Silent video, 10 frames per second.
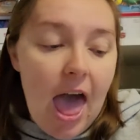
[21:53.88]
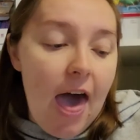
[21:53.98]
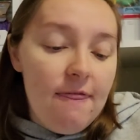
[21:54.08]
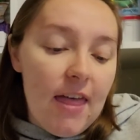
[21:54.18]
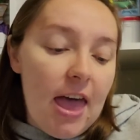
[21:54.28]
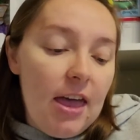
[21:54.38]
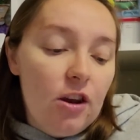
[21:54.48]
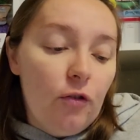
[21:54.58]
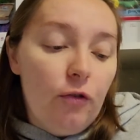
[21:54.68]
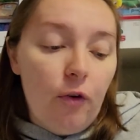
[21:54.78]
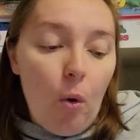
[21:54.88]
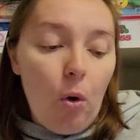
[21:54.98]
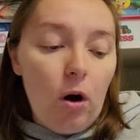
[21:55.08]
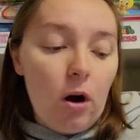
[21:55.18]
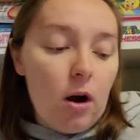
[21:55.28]
And then
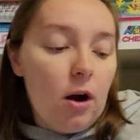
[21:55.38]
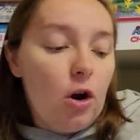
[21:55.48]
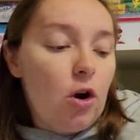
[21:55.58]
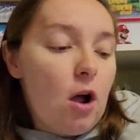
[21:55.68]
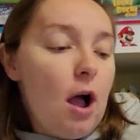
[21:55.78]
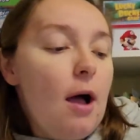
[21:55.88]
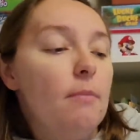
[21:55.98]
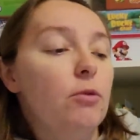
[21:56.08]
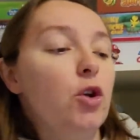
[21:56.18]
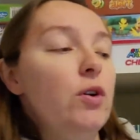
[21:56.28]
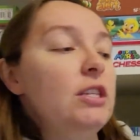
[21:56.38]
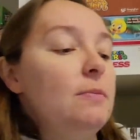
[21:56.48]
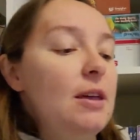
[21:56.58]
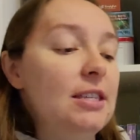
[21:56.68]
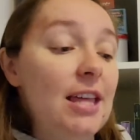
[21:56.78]
for Christmas,